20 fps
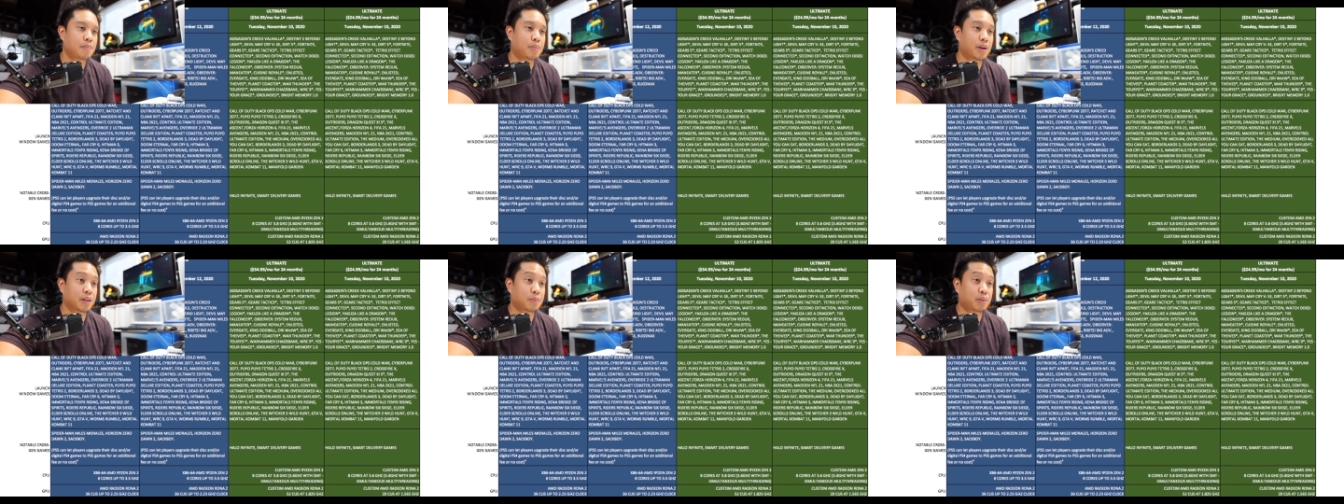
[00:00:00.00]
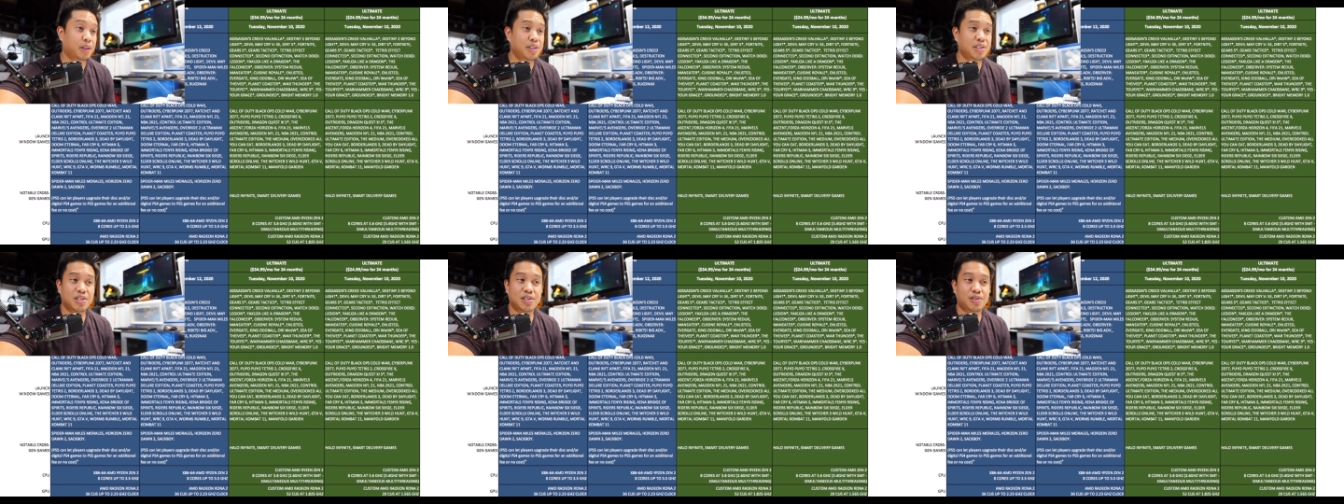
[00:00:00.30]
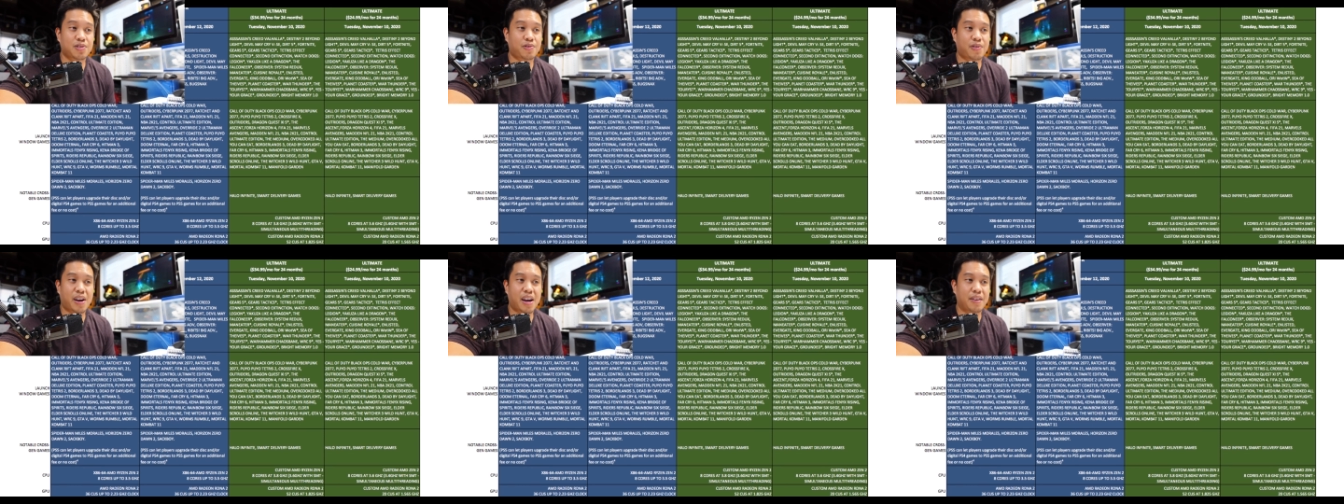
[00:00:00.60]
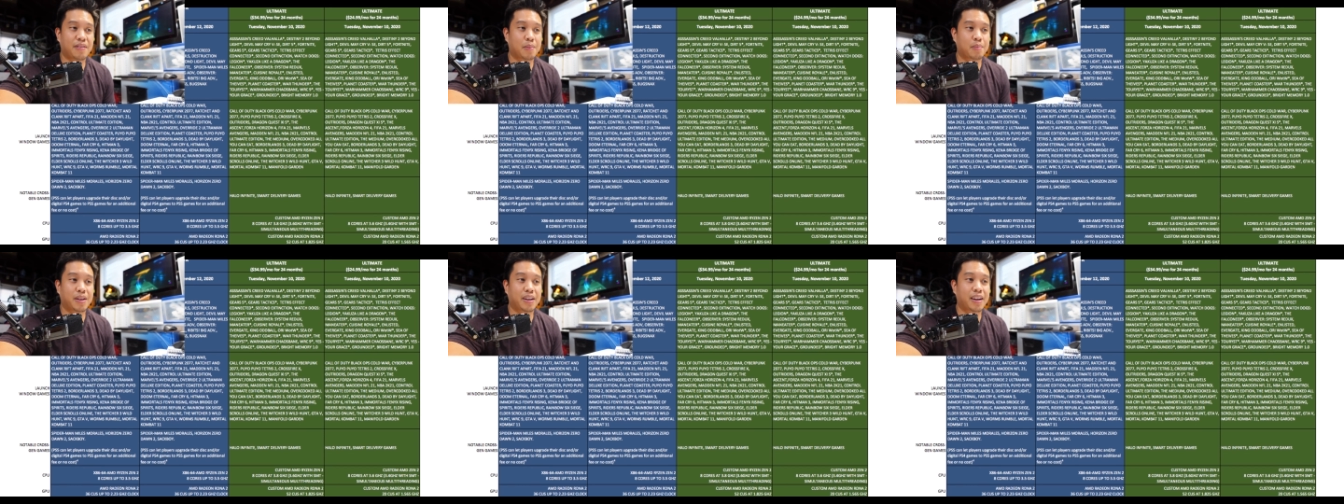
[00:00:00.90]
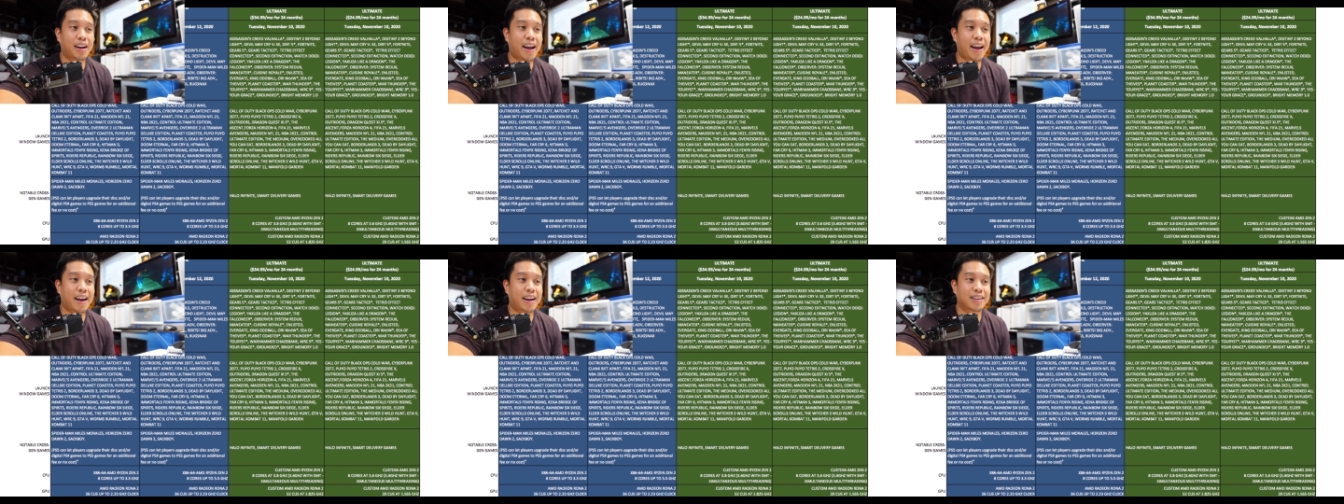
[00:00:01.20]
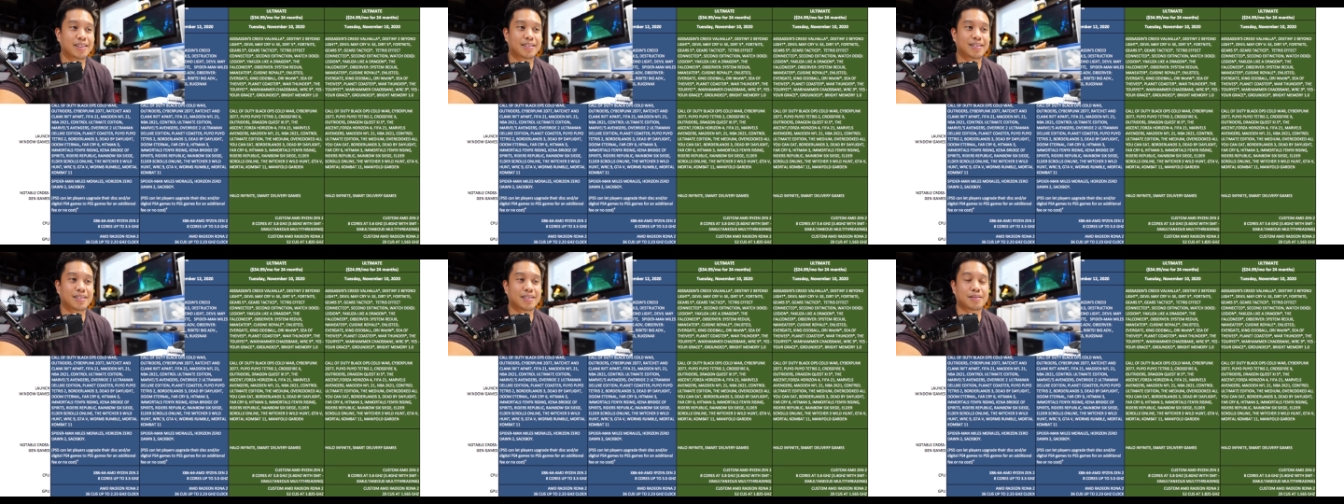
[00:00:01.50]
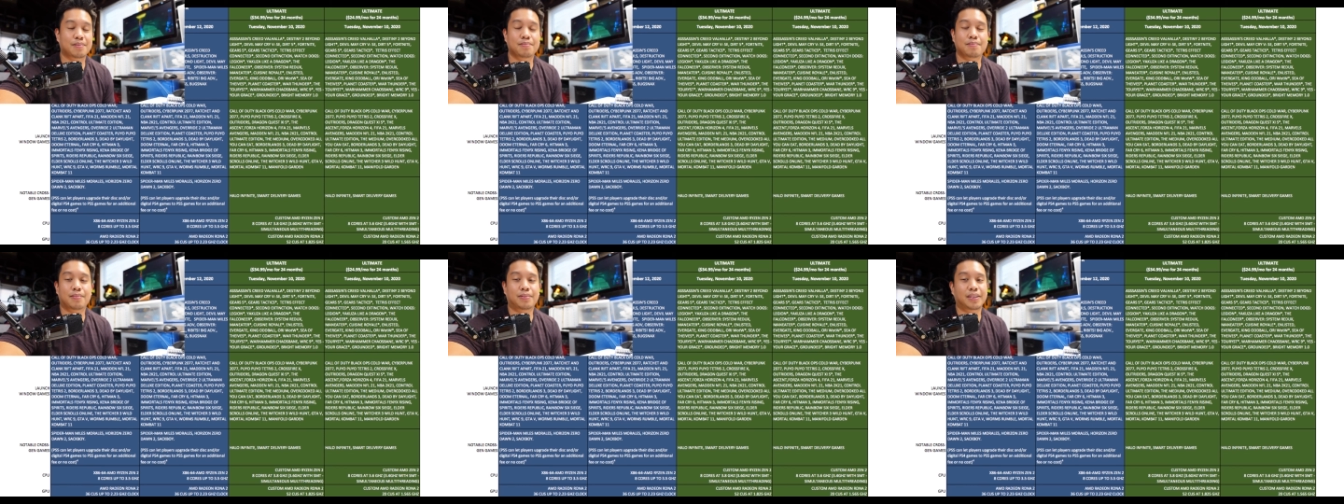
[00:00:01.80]
But PlayStation 5, I mean, it has
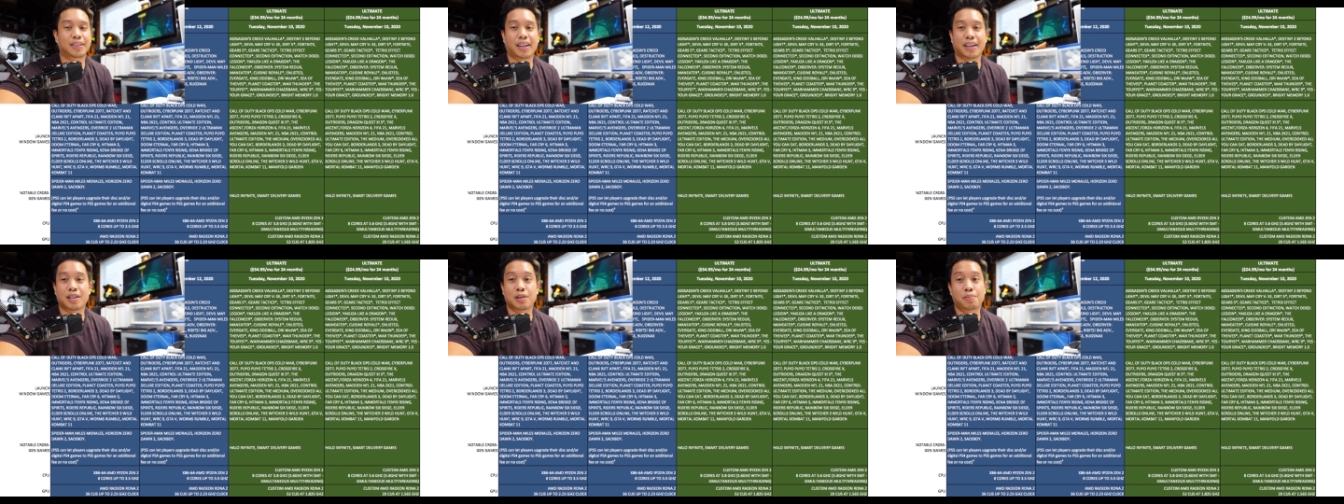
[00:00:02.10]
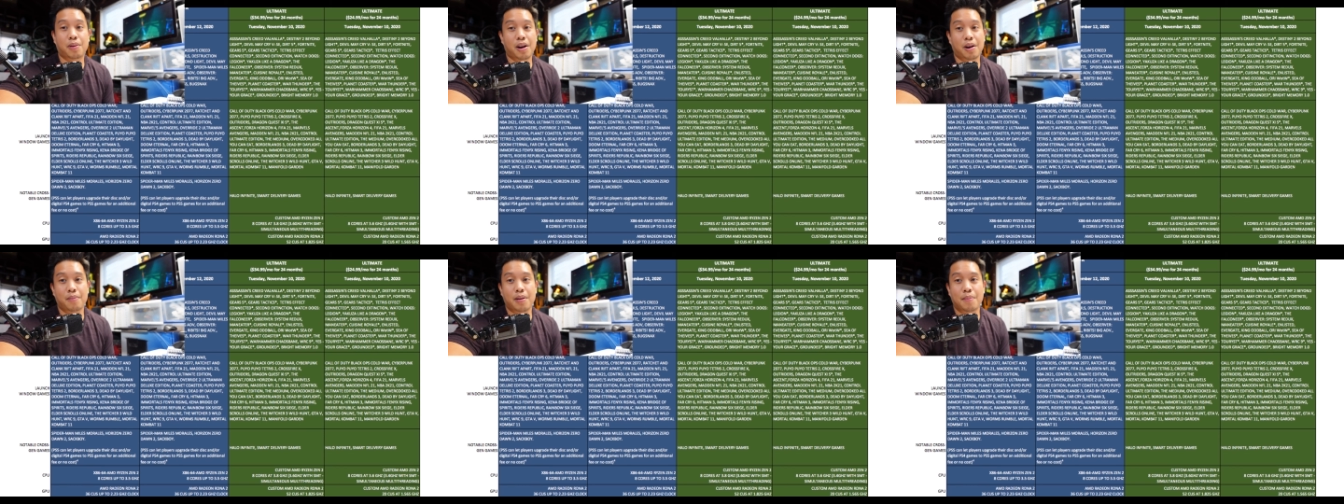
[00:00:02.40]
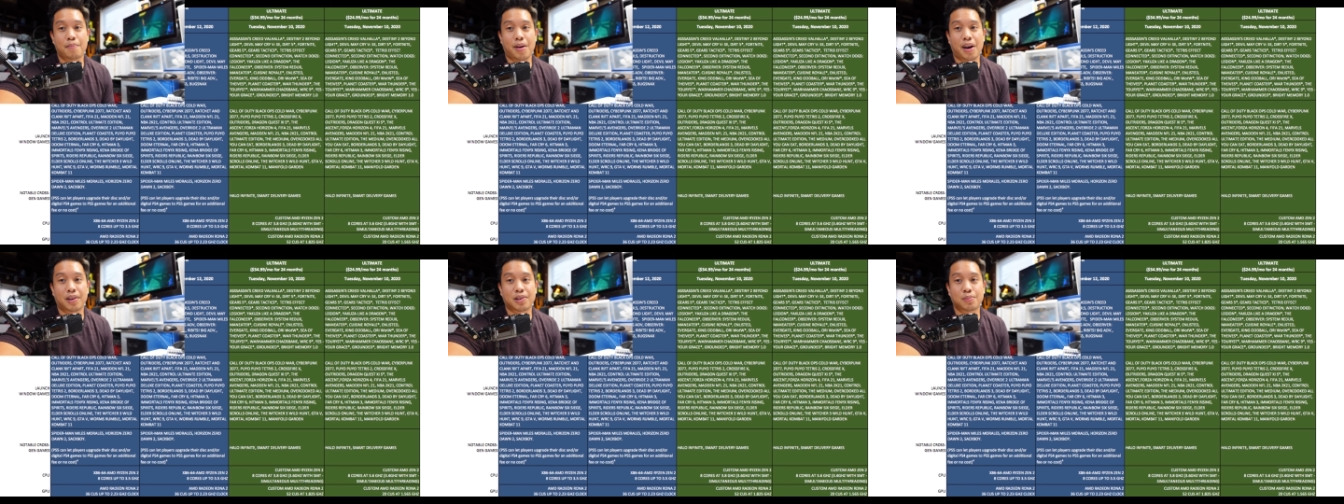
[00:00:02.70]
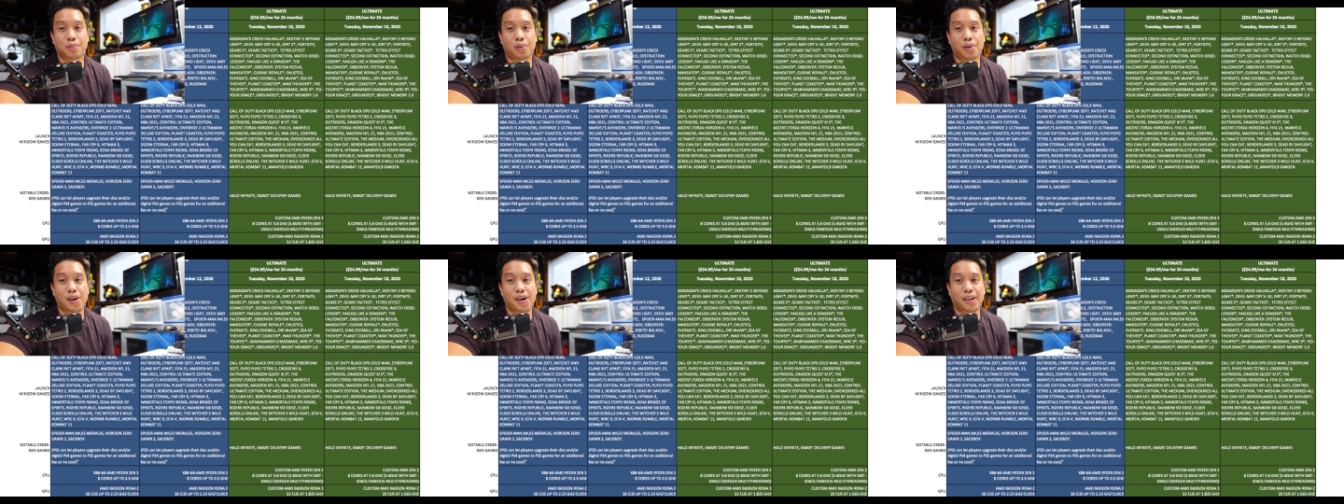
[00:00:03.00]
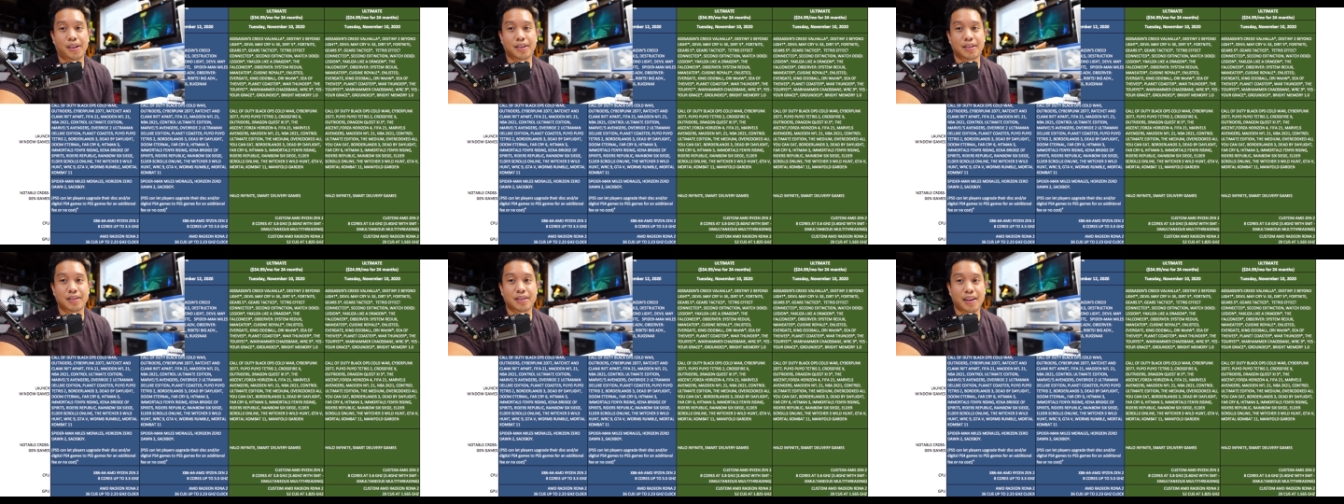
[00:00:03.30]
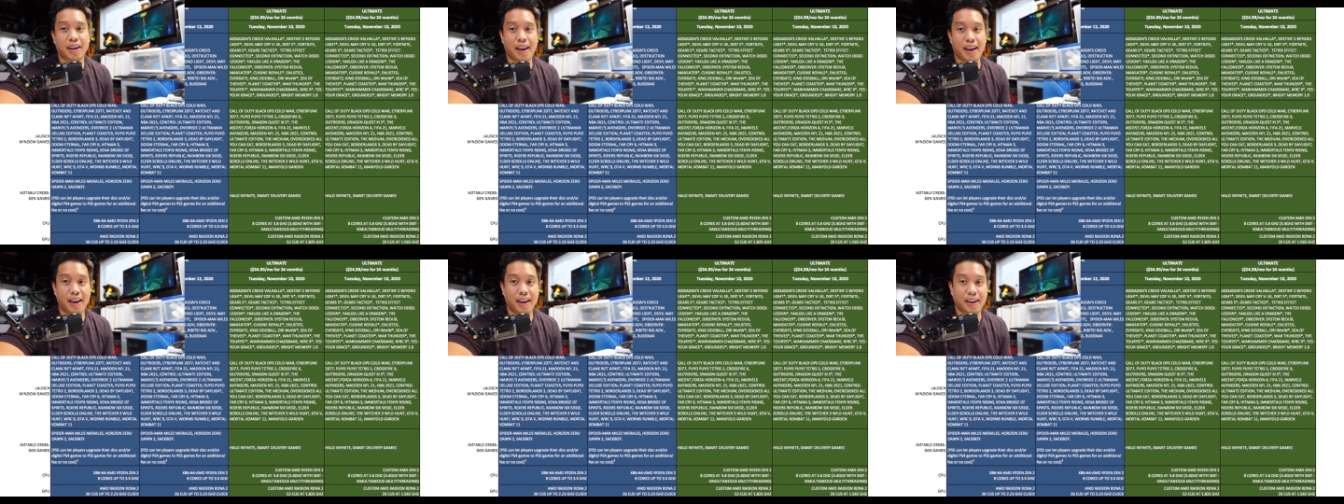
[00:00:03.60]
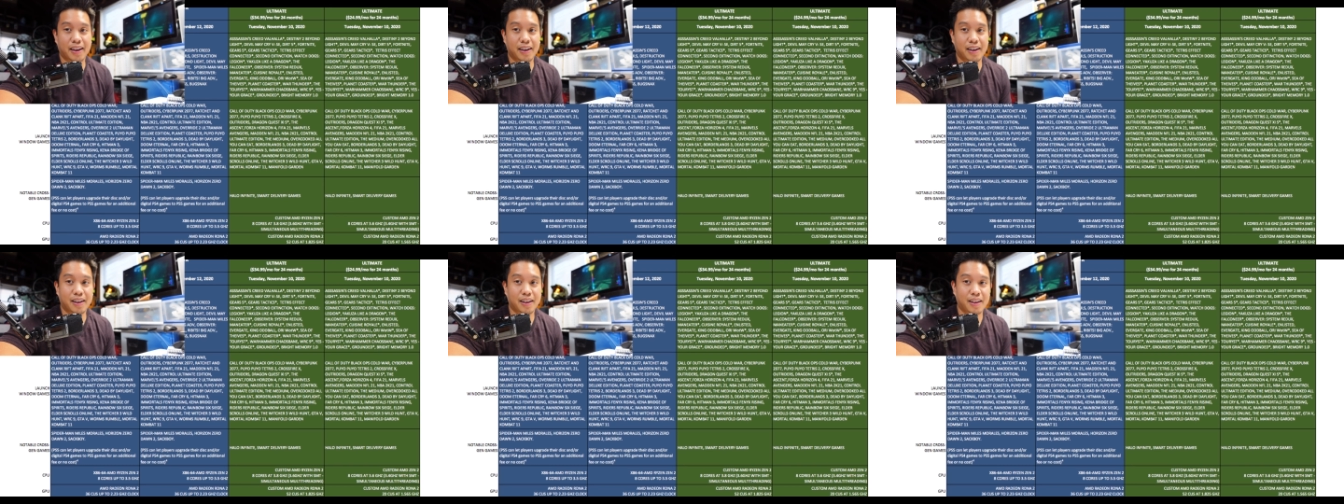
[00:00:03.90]
just like Spider-Man Miles Morales
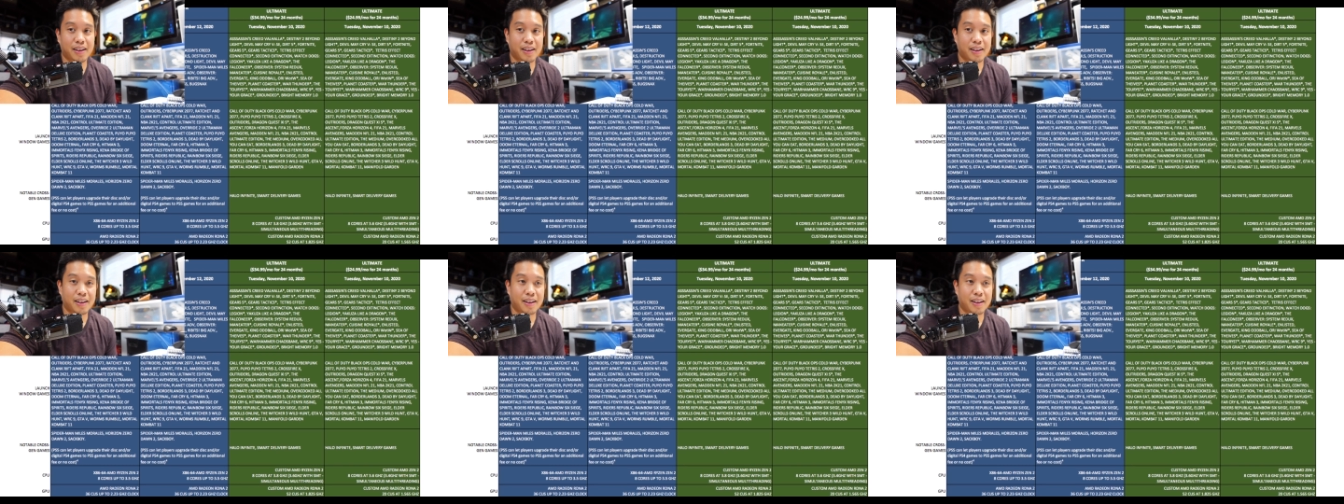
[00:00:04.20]
and